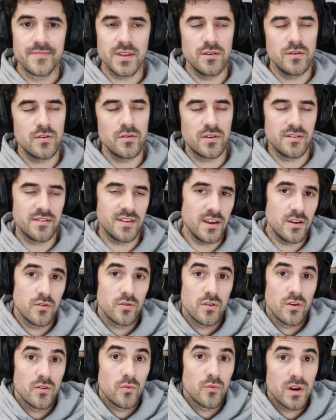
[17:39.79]
You can say
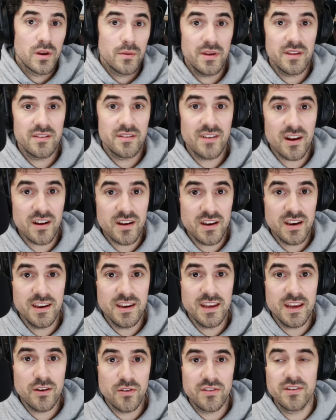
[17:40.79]
you don't want to be stuck in an
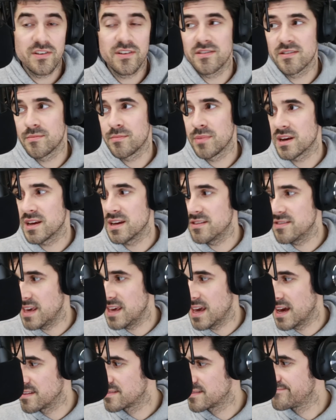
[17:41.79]
ecosystem, but in
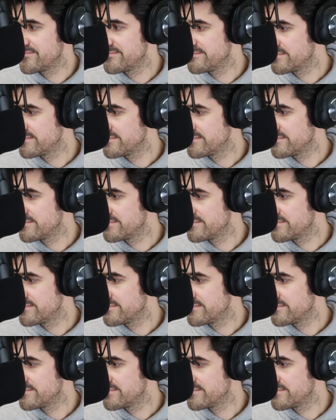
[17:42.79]
the end,